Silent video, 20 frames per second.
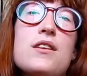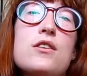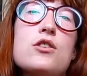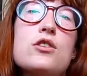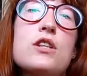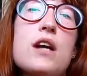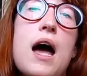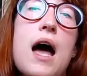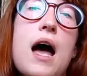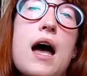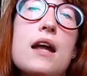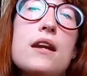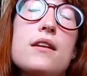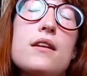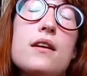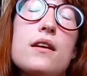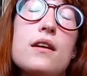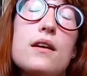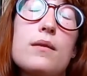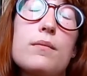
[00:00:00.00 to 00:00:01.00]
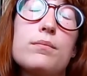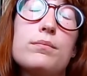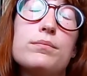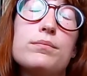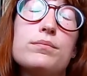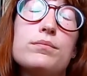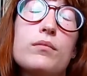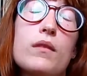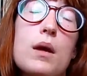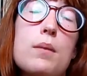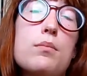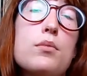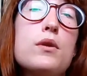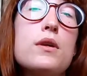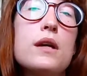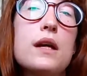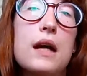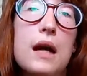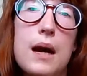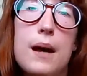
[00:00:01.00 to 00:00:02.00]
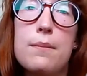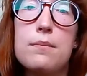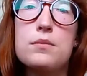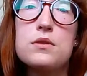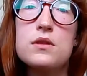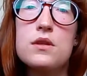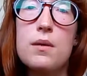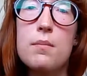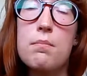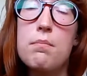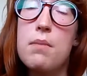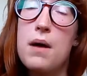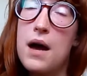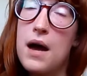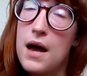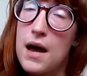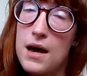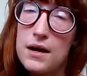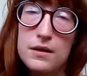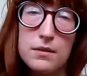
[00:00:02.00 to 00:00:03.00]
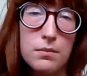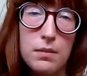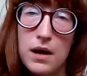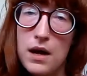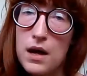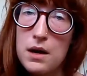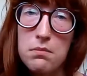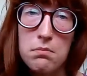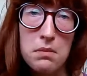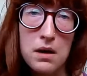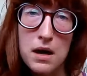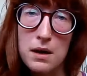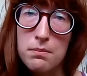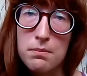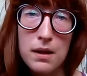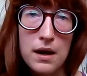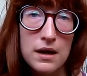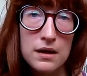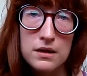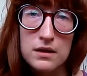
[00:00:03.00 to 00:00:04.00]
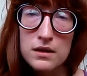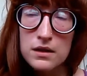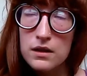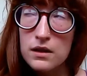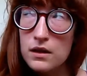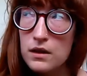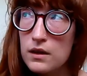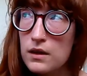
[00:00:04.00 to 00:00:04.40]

she had preeclampsia badly.